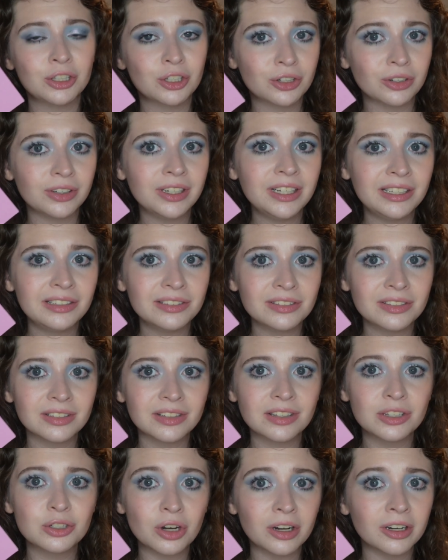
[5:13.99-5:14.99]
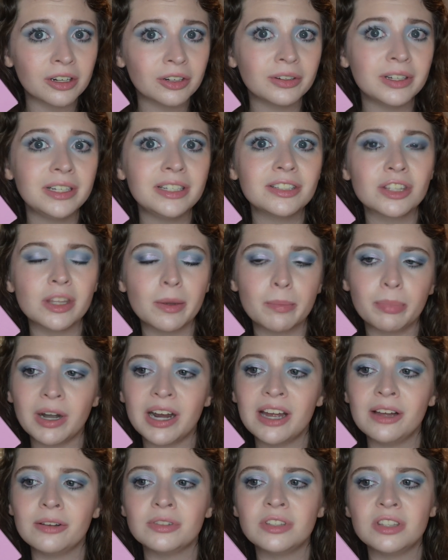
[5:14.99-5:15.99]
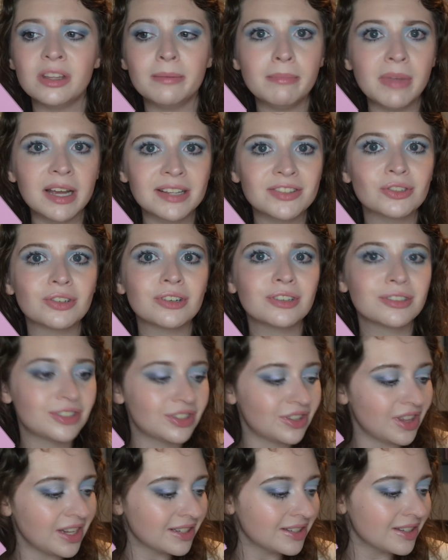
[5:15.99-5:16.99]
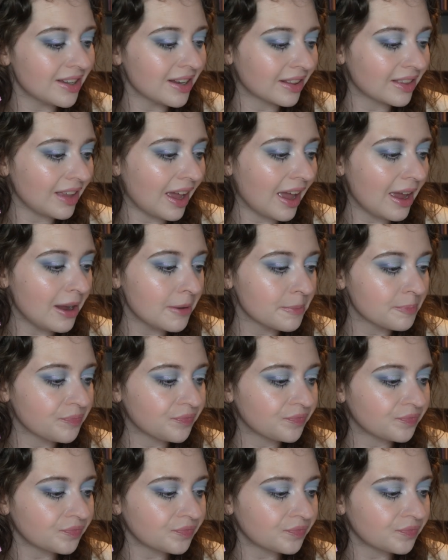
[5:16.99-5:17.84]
green, the dark greens, the browns, the mustards, things like that.